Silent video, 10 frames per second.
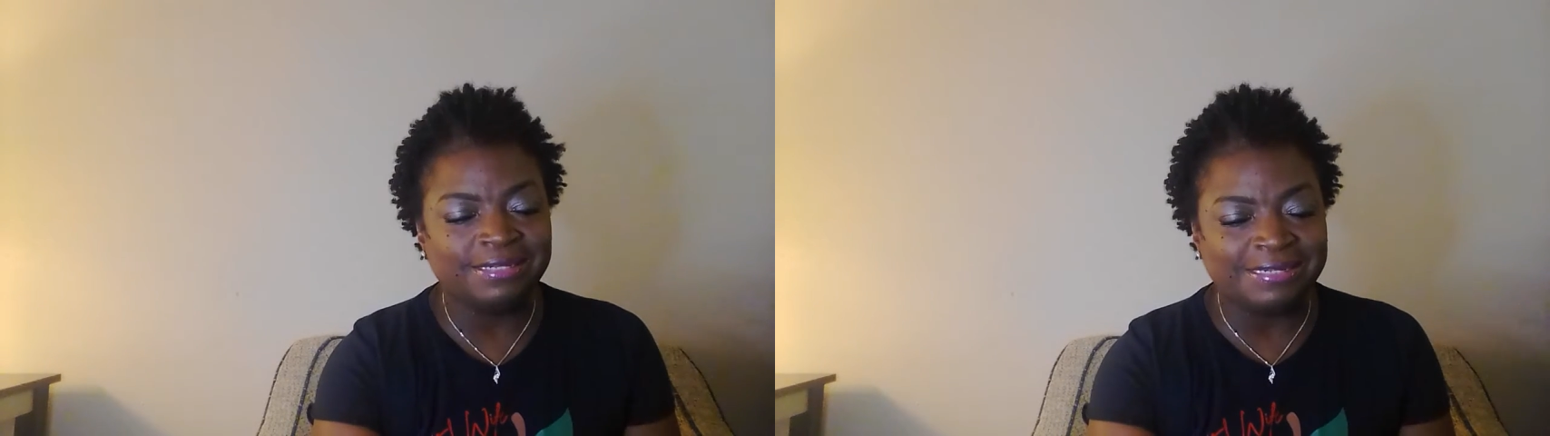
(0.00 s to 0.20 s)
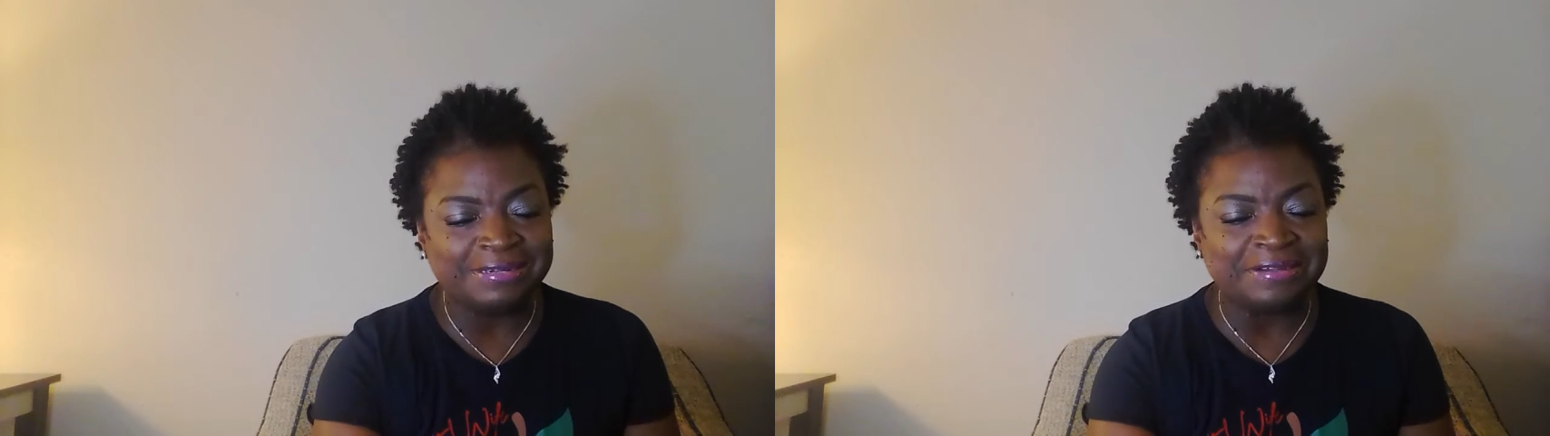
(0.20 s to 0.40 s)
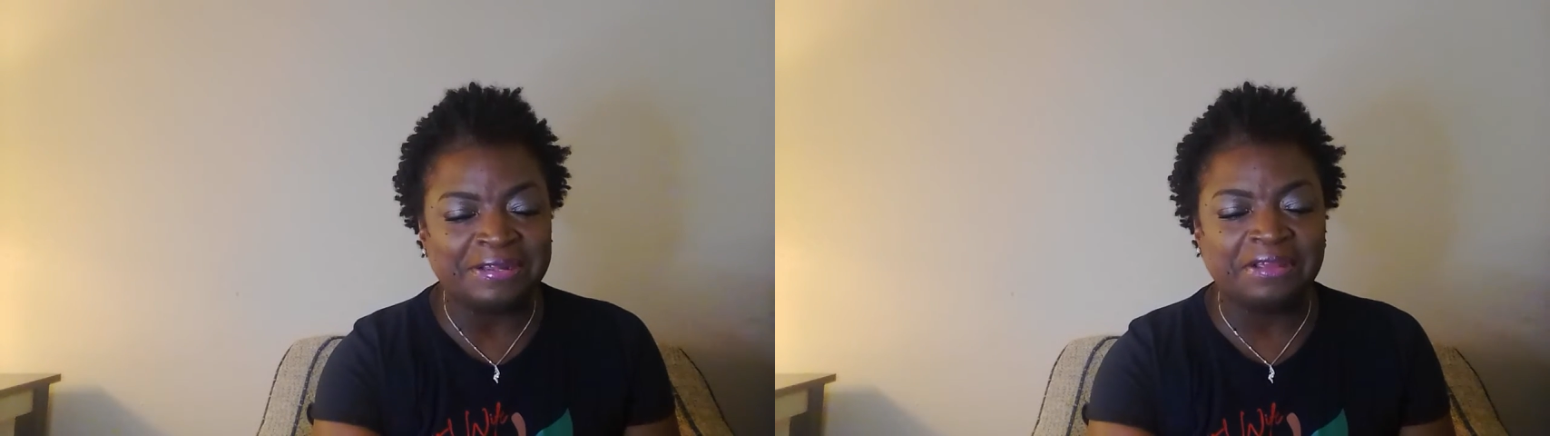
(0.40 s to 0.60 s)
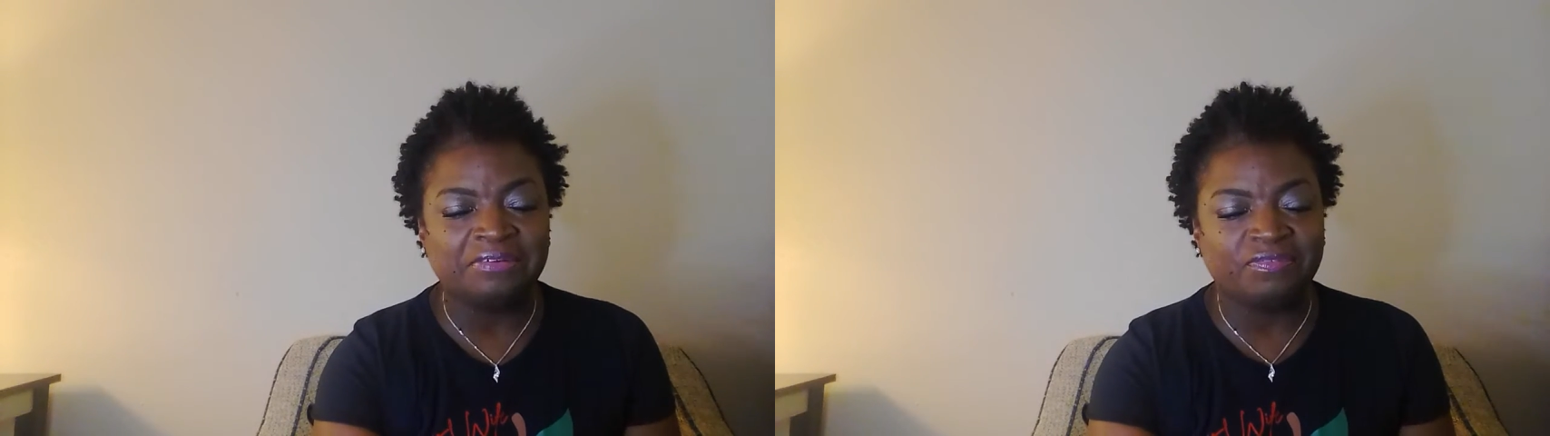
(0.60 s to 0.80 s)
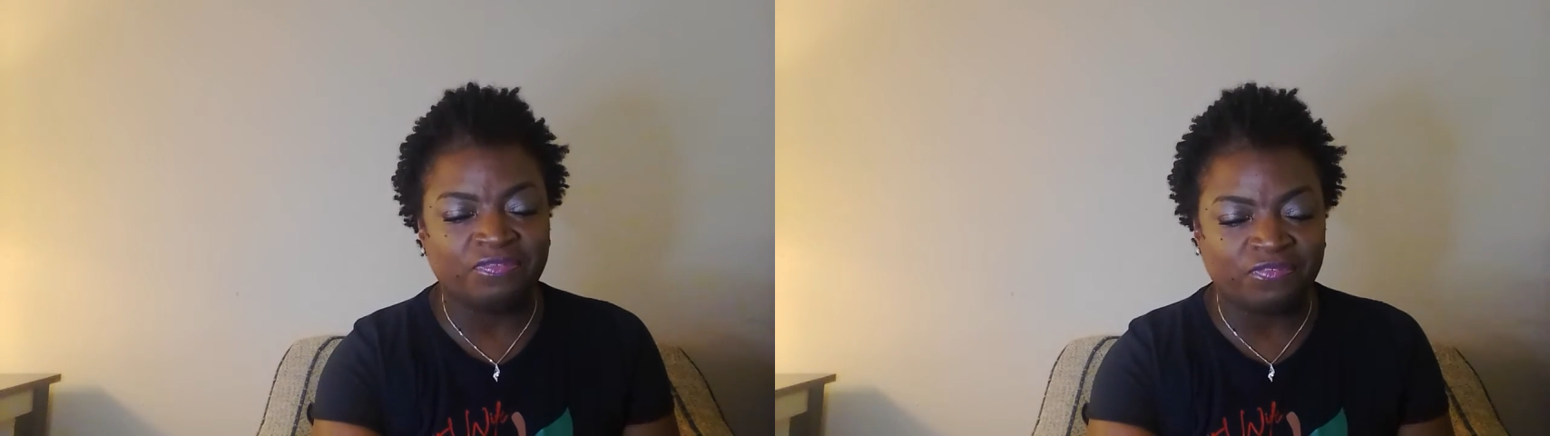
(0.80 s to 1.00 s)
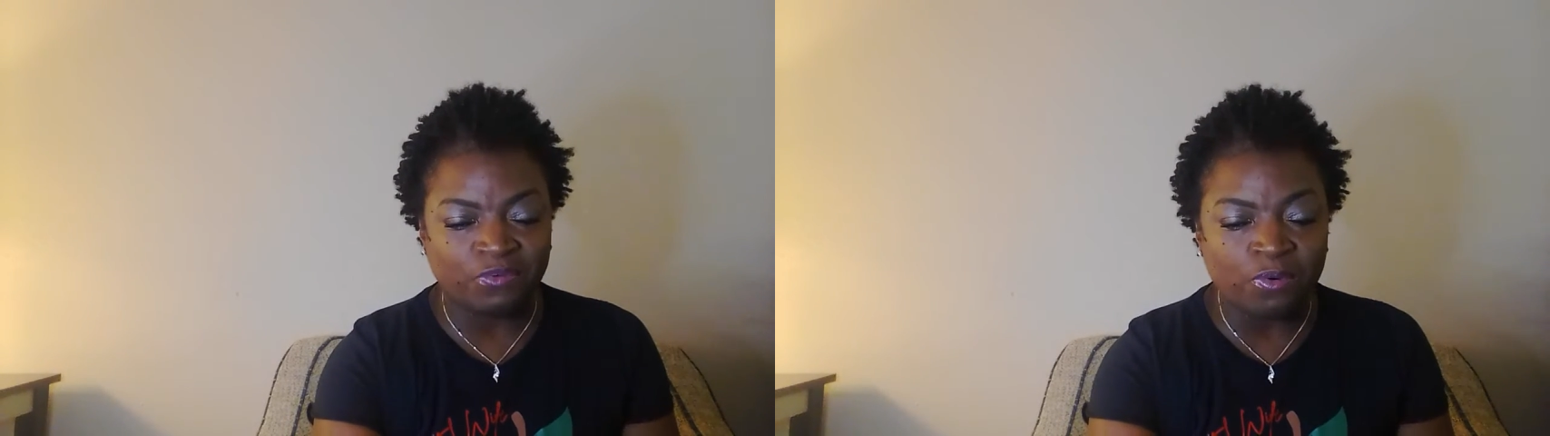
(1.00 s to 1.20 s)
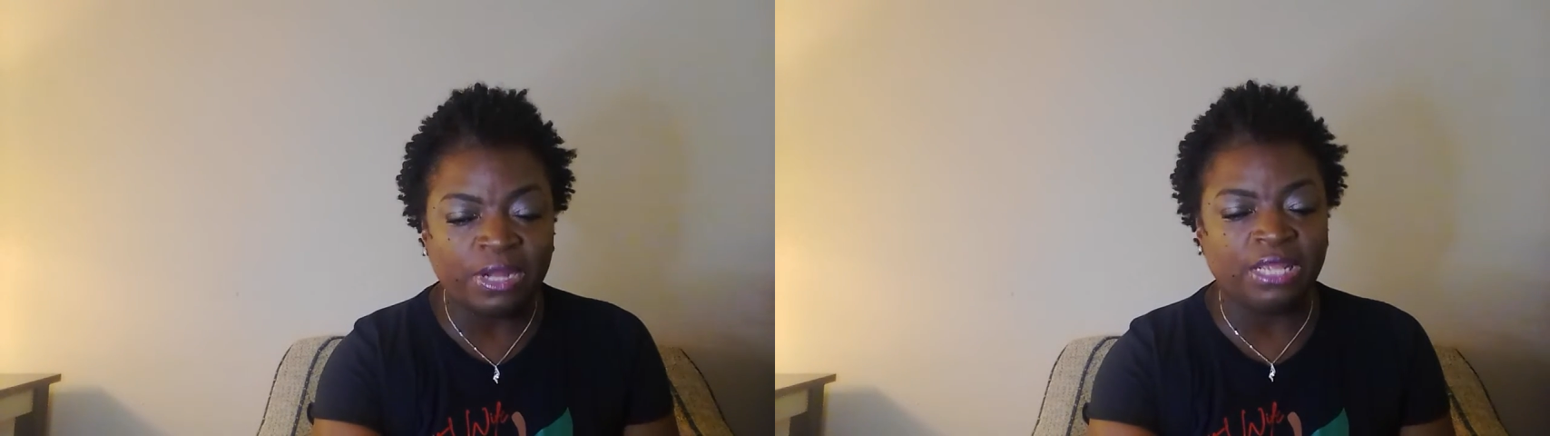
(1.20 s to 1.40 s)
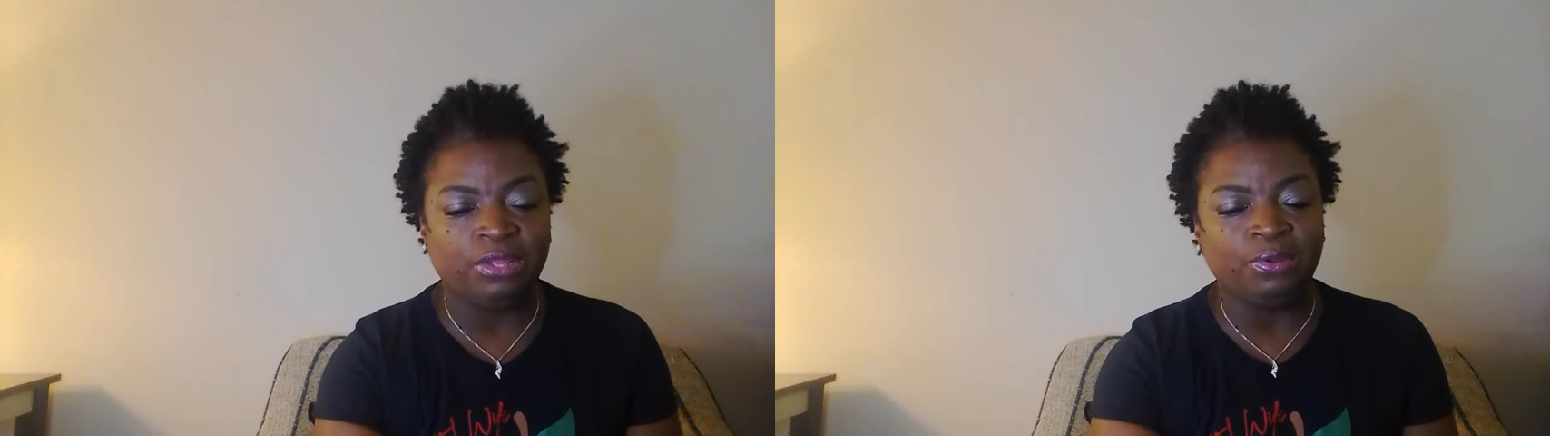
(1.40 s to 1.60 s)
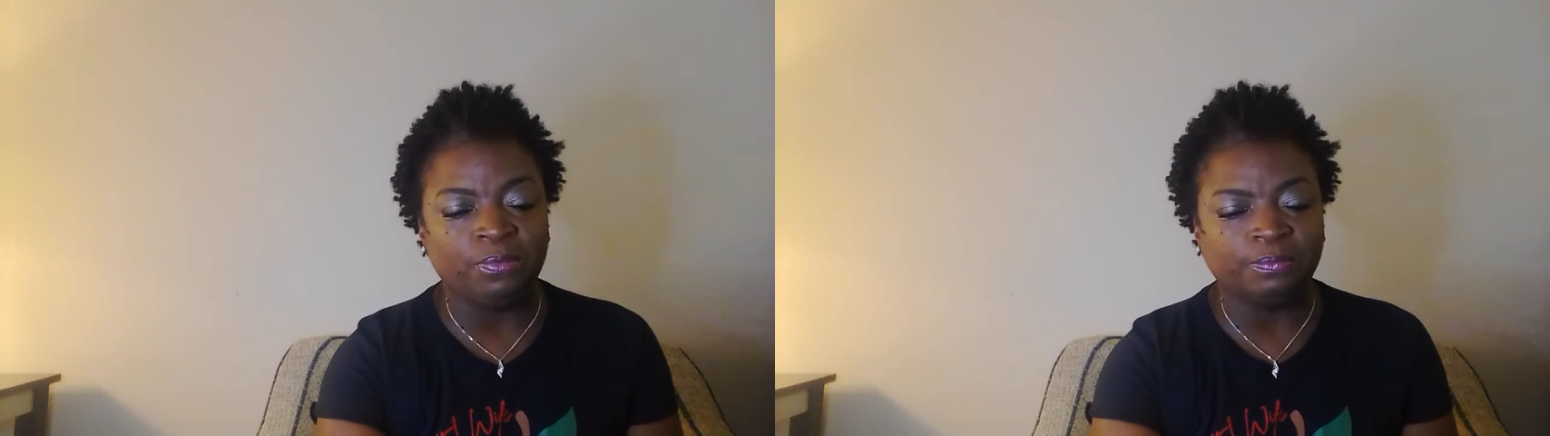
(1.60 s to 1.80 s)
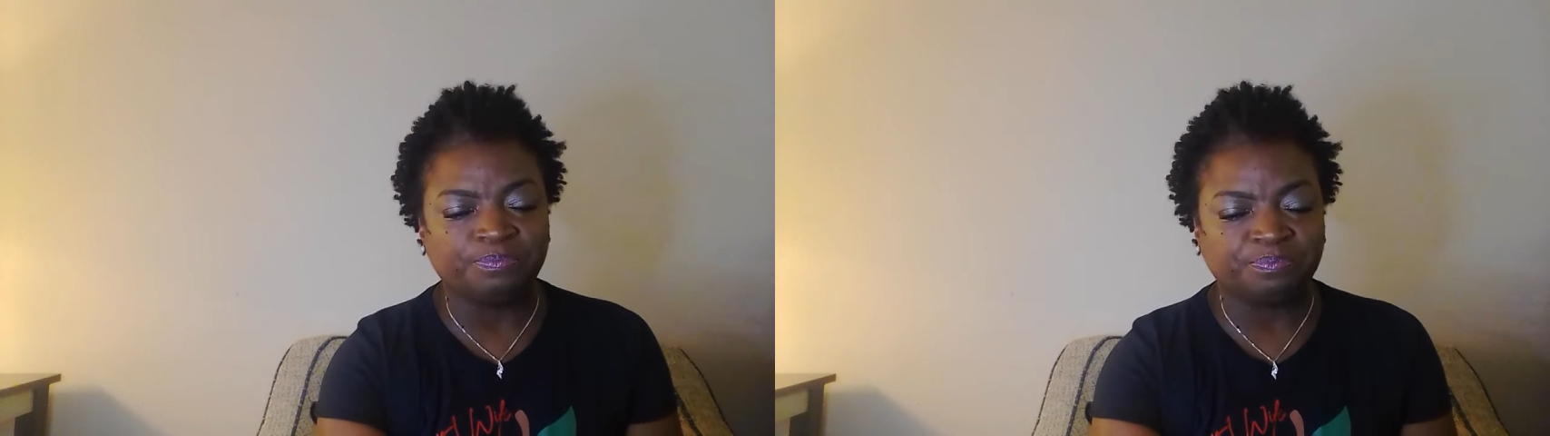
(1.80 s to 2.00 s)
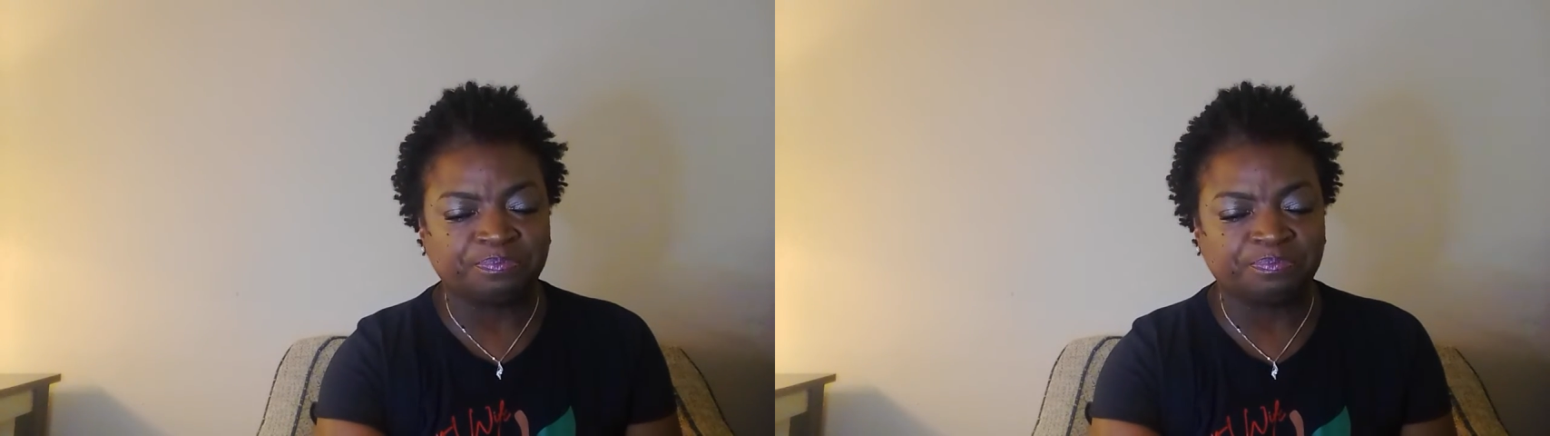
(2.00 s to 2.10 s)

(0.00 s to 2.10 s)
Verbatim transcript: good for you.